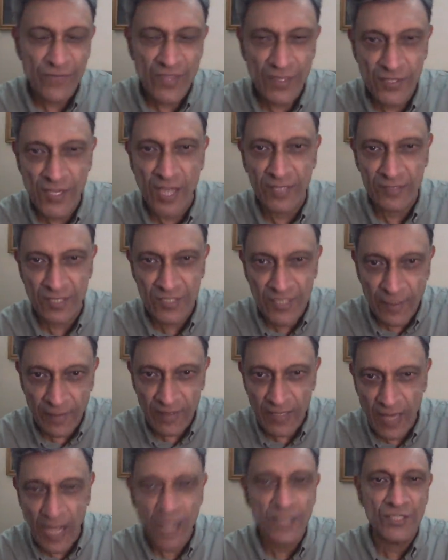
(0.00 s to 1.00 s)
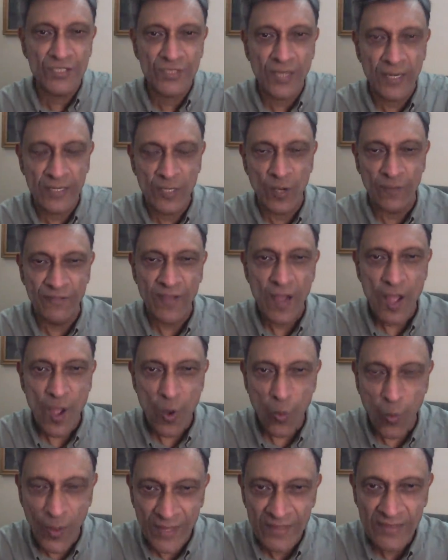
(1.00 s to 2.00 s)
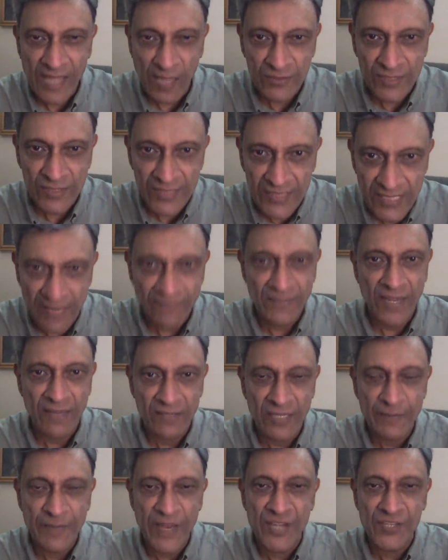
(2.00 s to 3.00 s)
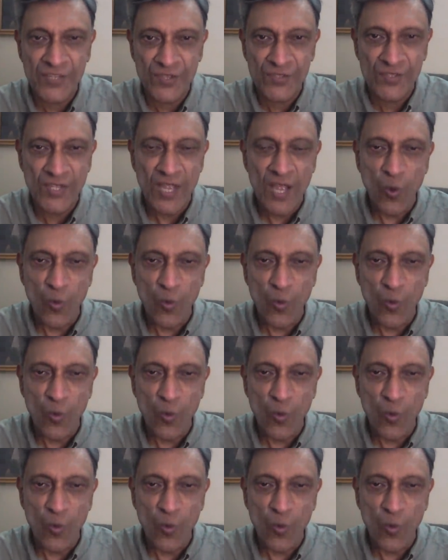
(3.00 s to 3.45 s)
The other is a large study of 1,700 patients,